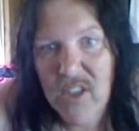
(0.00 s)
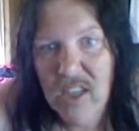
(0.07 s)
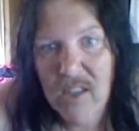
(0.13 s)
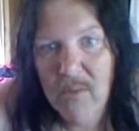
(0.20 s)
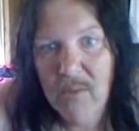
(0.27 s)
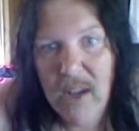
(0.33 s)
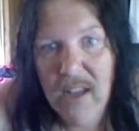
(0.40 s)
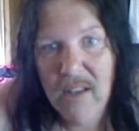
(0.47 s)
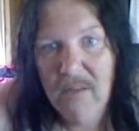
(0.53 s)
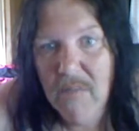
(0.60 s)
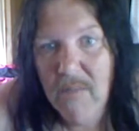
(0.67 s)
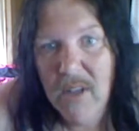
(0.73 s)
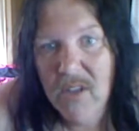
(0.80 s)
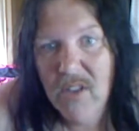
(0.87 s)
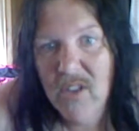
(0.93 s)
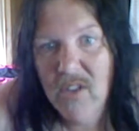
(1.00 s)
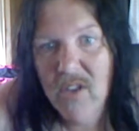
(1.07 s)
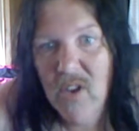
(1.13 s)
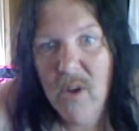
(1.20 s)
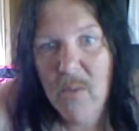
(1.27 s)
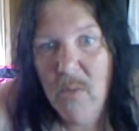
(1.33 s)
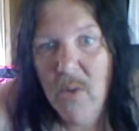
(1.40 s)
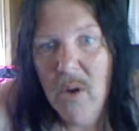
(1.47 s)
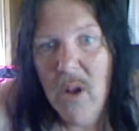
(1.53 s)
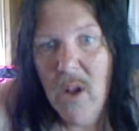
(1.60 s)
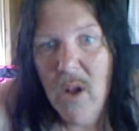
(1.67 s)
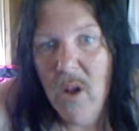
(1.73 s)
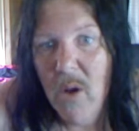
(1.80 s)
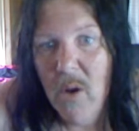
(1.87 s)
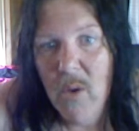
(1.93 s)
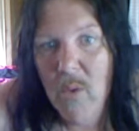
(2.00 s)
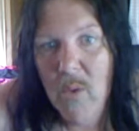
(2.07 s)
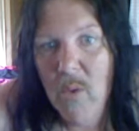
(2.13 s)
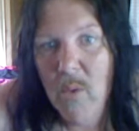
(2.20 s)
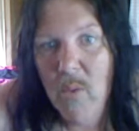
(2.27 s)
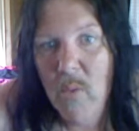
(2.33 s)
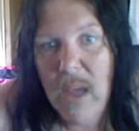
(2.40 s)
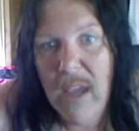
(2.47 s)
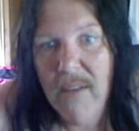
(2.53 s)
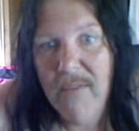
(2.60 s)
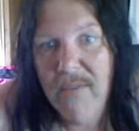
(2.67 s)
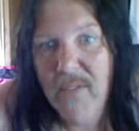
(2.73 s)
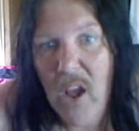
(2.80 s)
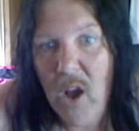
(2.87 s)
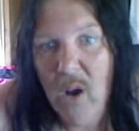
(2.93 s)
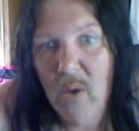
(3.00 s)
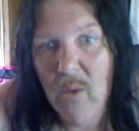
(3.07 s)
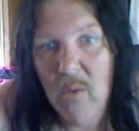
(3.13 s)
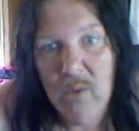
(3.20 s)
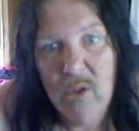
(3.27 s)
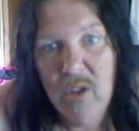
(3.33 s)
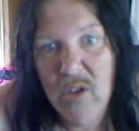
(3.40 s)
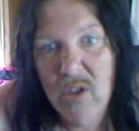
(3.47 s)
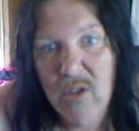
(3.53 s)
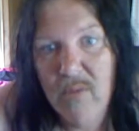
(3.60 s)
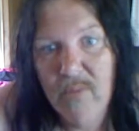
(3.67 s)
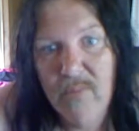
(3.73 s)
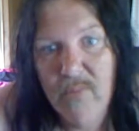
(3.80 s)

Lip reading: get around most of the time. We have colds.